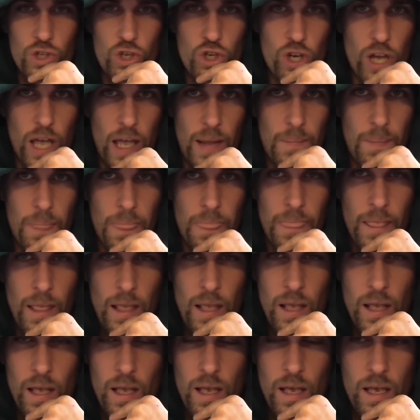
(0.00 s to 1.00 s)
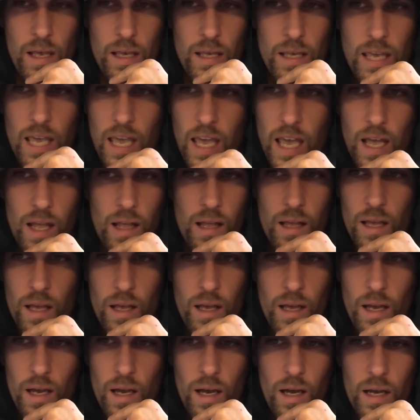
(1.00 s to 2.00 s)
shit. Can't
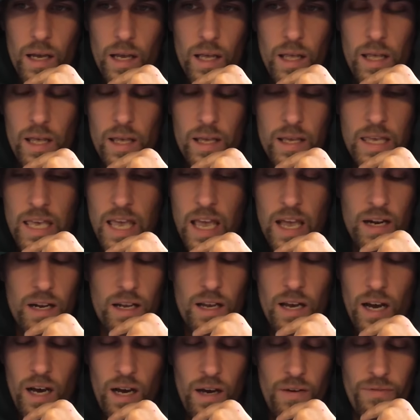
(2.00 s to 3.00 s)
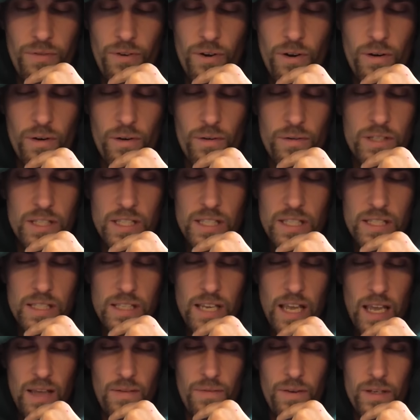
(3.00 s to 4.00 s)
it can't cover to
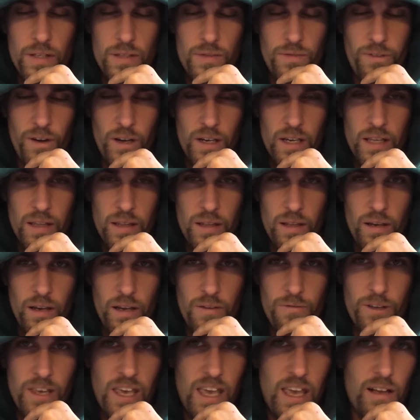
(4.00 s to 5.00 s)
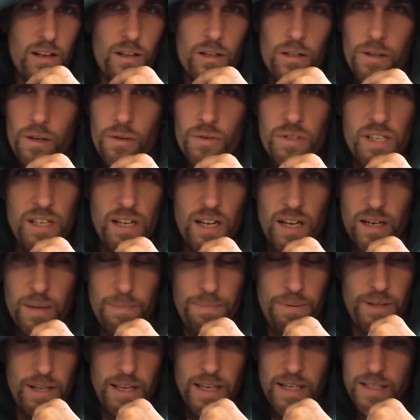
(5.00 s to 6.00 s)
save his fucking life. Can't close in on a
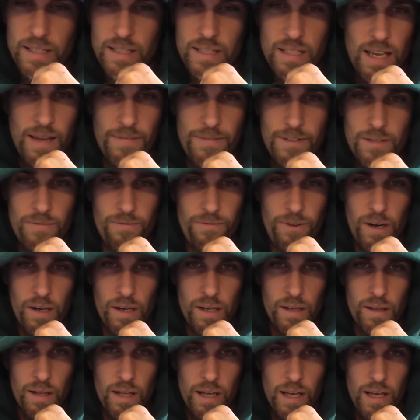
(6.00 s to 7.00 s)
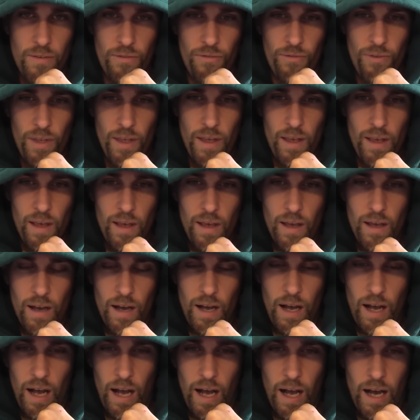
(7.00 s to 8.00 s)
play to save his fucking life.
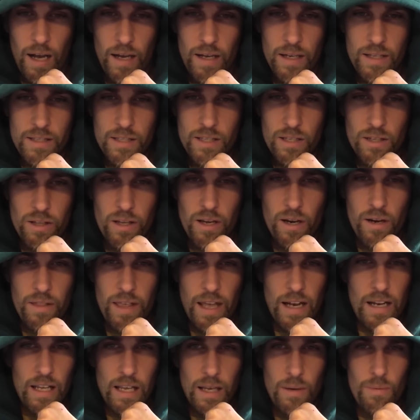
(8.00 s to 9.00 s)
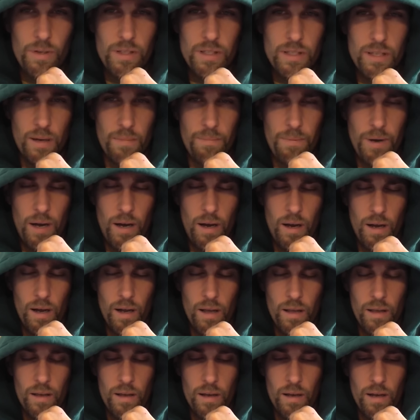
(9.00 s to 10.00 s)
Uh, it's clear that he was a,
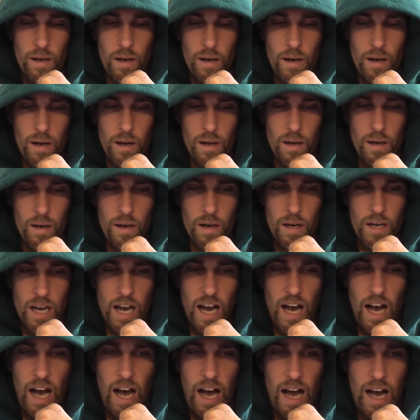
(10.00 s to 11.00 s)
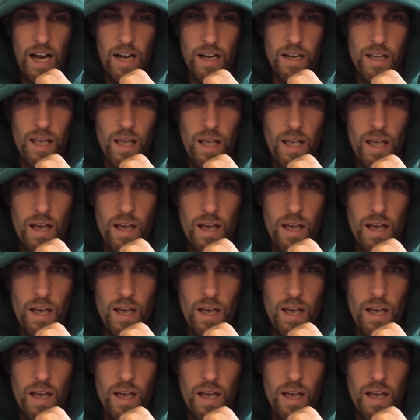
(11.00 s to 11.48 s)
a, a, a cog